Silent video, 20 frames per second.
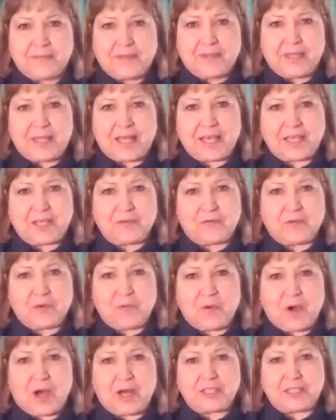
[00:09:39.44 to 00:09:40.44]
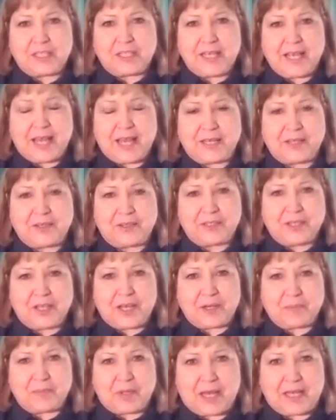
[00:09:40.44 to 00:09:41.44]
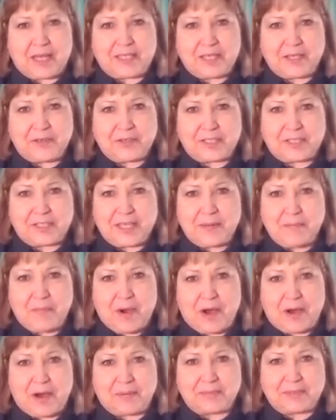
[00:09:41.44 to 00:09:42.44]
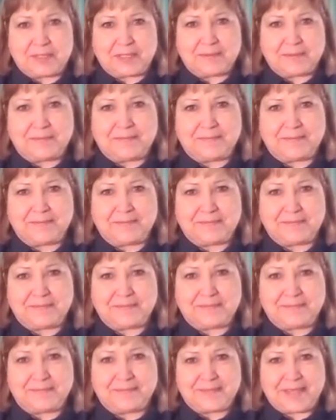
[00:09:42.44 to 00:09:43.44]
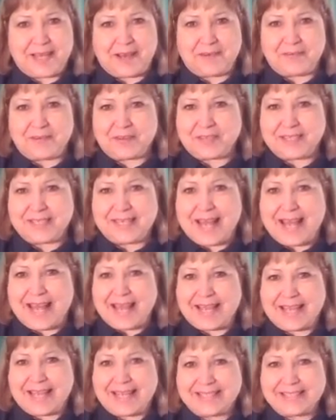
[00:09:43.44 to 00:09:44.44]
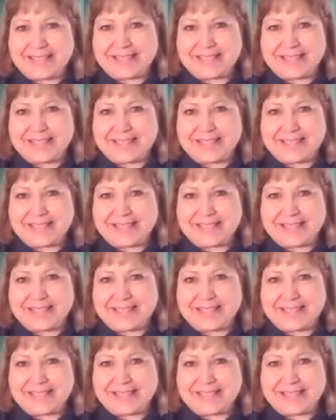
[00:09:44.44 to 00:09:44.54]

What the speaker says: Thank you for watching and good luck planting your seed bombs. Have a good day.